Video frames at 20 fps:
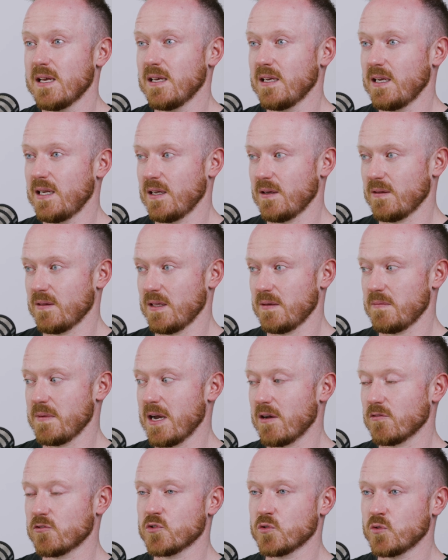You know, the
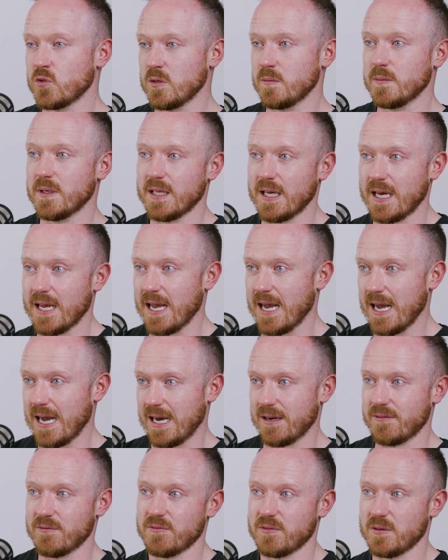amount of trauma that I
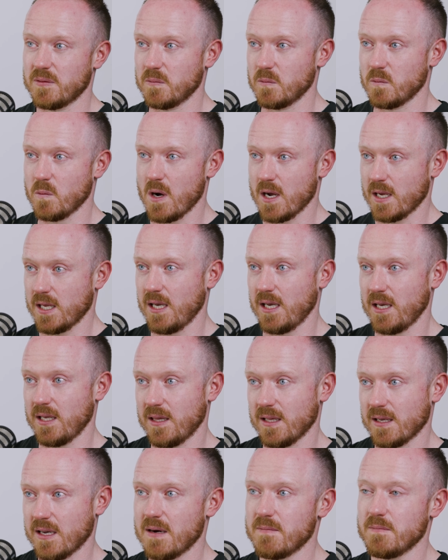had from working in
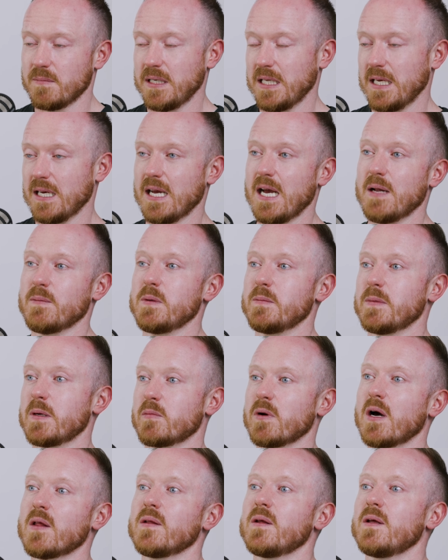the company I had with my
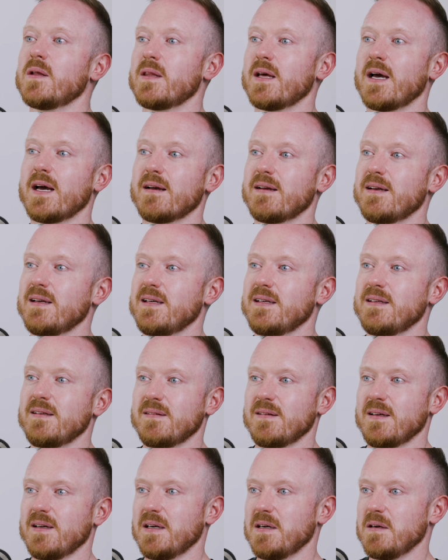brother, that,
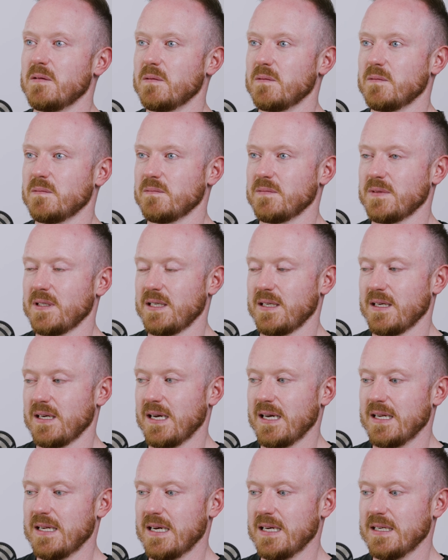
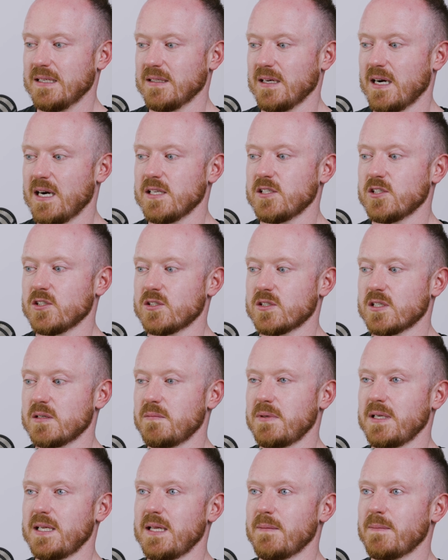and I just
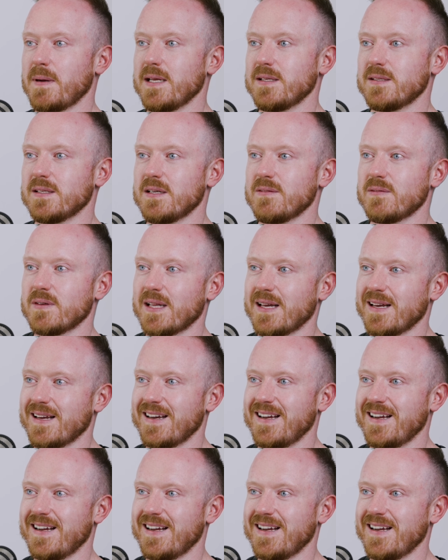completely painted over that.